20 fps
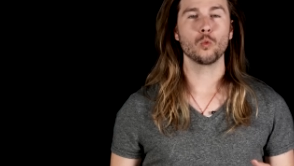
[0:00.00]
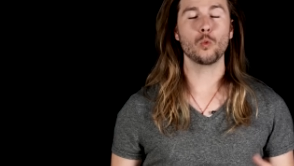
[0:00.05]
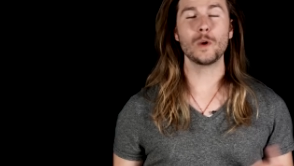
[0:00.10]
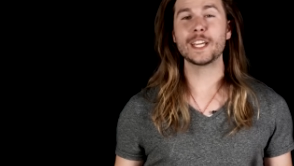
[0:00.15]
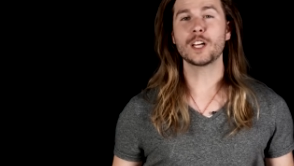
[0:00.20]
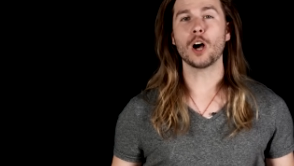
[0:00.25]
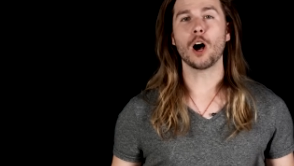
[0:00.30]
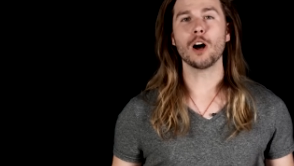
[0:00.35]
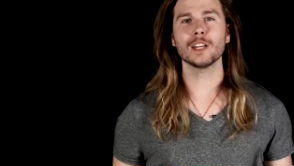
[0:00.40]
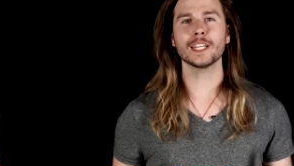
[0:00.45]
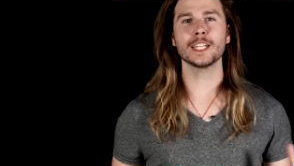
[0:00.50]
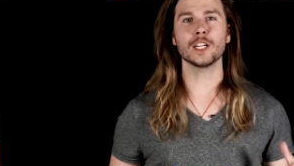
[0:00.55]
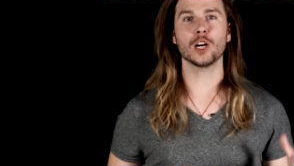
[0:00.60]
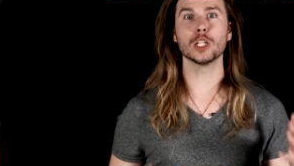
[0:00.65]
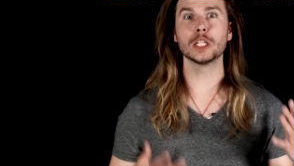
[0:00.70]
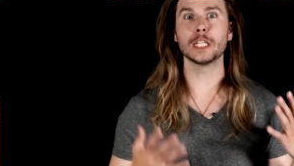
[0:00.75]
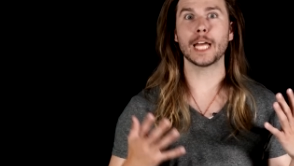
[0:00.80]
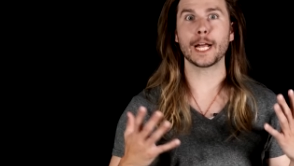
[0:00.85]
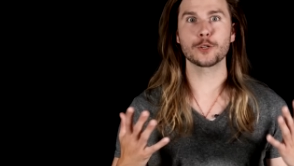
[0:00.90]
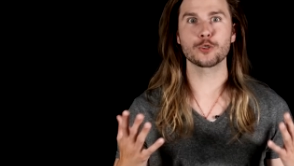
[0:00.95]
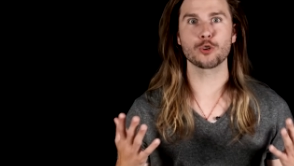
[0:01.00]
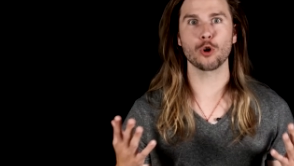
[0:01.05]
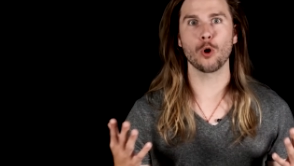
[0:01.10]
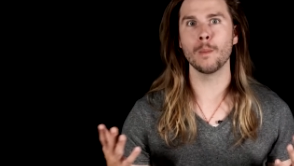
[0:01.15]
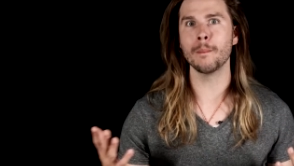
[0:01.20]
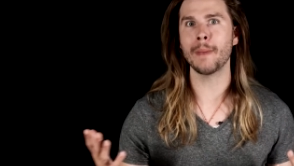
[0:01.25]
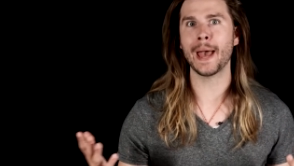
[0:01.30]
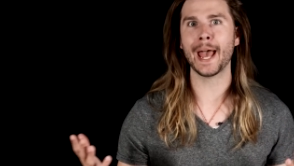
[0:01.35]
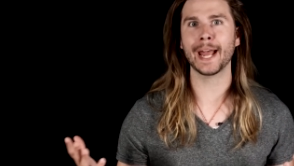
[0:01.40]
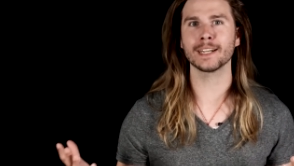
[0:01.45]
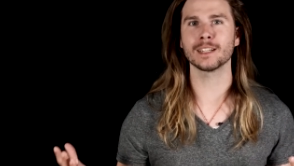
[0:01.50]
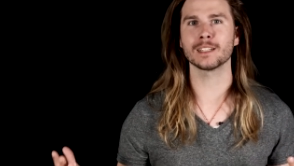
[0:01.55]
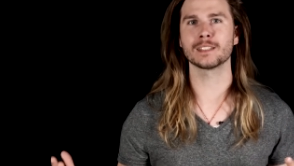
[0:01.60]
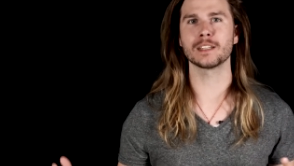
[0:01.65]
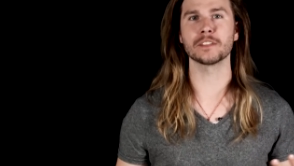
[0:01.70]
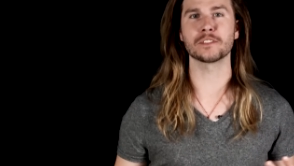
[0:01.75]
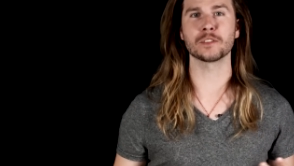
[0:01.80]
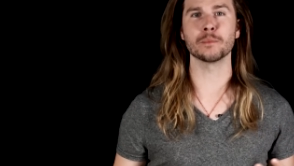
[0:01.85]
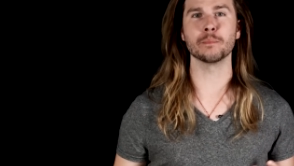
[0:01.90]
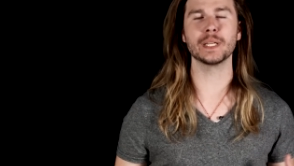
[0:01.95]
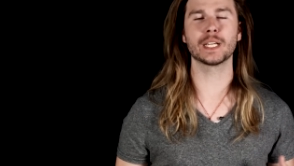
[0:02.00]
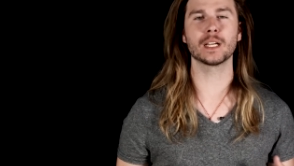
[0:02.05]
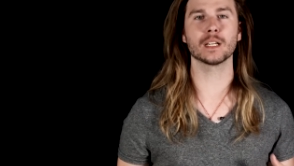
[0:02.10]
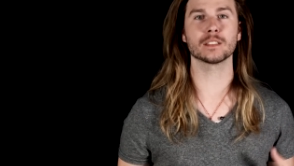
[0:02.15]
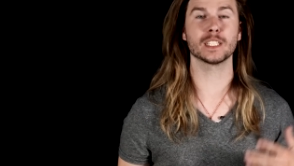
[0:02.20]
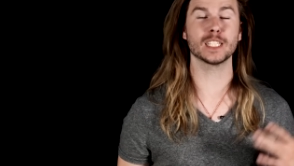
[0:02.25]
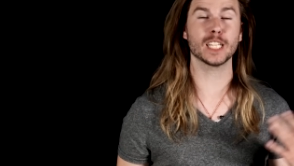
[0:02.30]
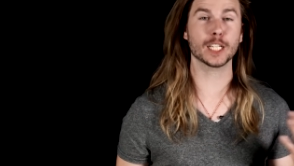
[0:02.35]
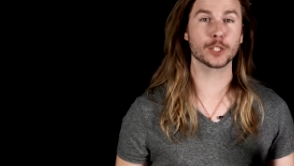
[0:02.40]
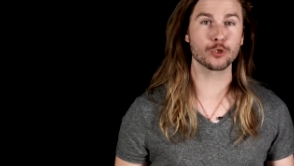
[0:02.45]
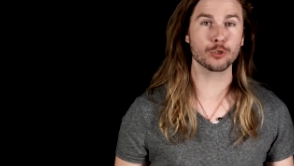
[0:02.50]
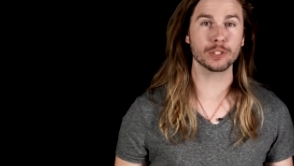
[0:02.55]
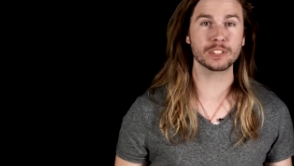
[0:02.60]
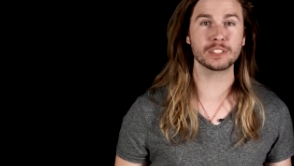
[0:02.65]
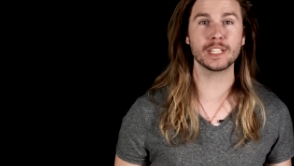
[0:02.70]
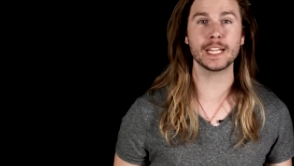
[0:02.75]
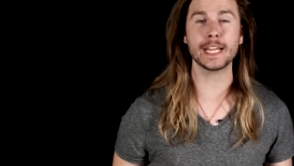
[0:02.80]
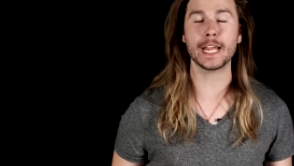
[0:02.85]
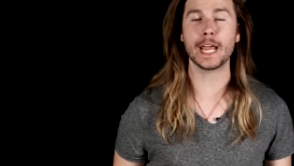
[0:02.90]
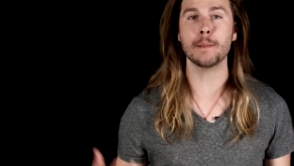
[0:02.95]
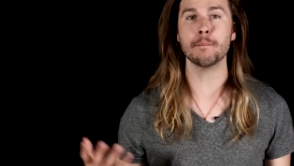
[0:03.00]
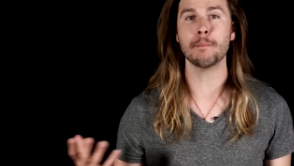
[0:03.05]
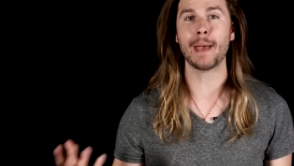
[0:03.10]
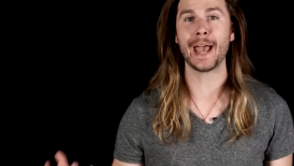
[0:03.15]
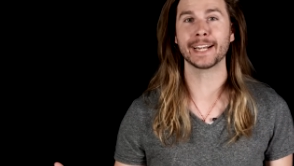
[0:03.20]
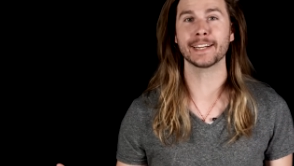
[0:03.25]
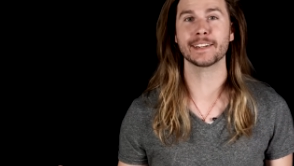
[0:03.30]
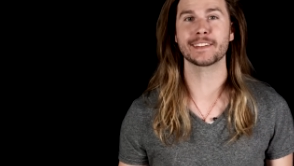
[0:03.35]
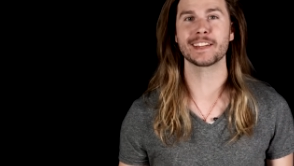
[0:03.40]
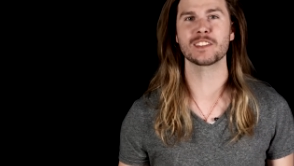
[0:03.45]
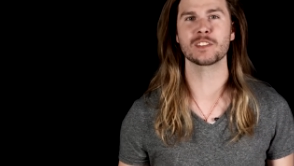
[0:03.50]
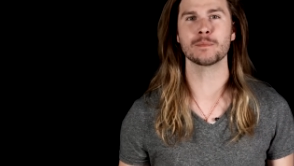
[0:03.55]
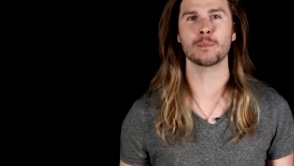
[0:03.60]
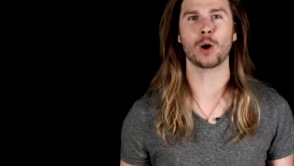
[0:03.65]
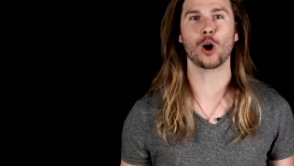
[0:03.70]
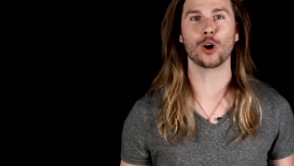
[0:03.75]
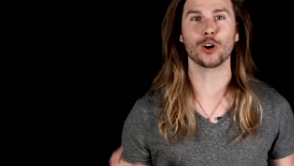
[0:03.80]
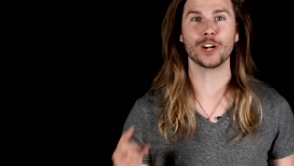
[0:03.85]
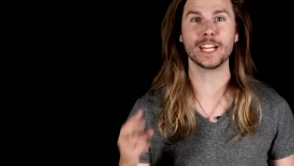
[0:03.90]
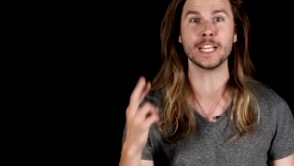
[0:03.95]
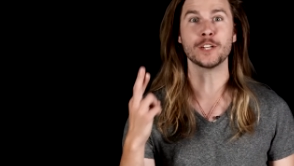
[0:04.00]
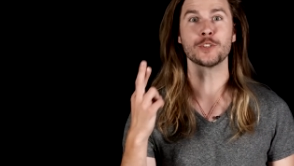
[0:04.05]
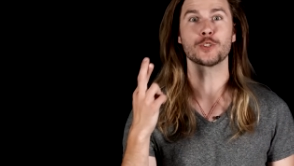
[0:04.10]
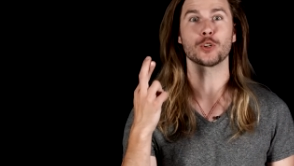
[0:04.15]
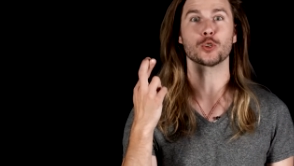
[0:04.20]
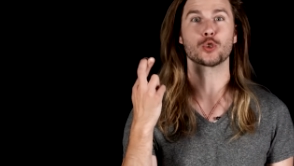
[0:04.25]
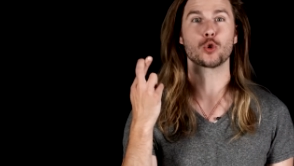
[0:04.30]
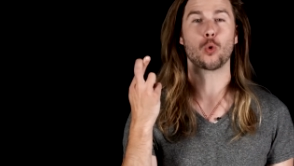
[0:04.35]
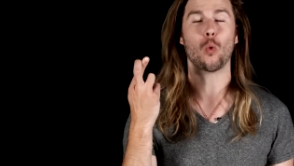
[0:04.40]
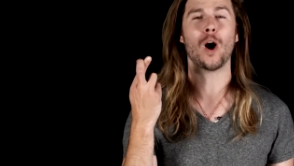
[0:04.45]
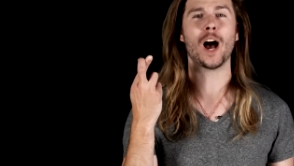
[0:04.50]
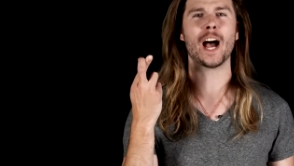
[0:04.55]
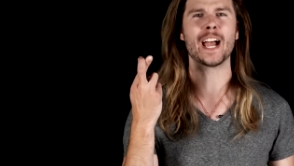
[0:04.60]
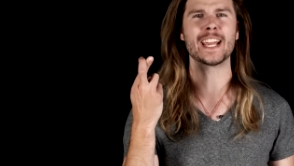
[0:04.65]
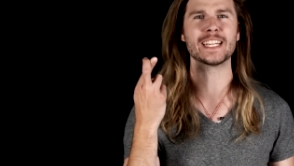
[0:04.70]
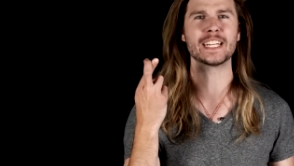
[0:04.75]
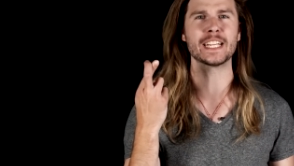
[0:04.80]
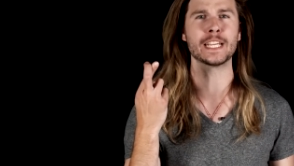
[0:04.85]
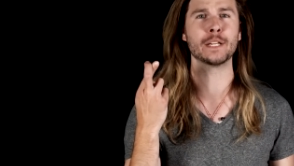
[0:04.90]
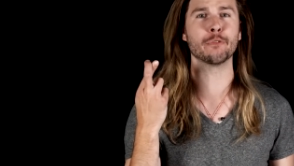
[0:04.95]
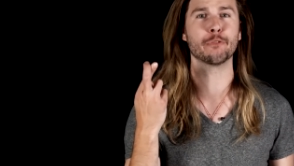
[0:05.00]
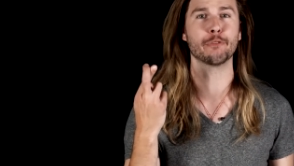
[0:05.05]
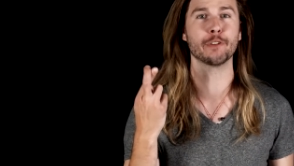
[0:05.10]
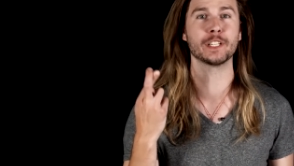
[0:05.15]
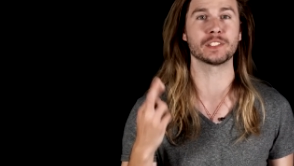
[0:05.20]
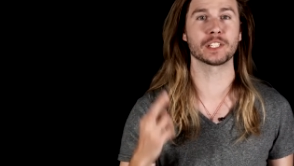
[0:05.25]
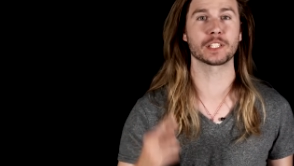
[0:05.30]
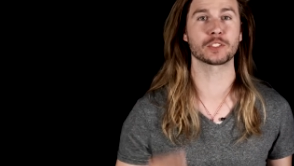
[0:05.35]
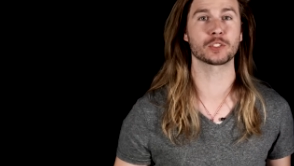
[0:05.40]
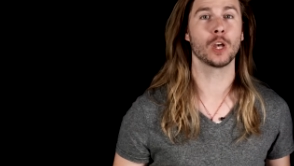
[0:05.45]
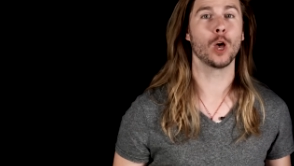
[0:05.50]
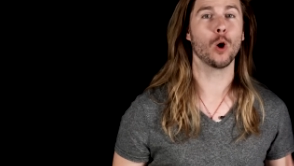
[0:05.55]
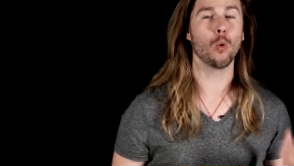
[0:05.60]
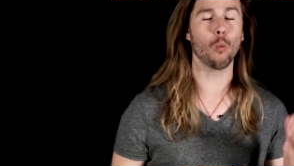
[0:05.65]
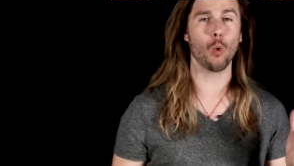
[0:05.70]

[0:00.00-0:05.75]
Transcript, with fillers: We call it electromagnetism because electricity and magnetism are intertwined in physics.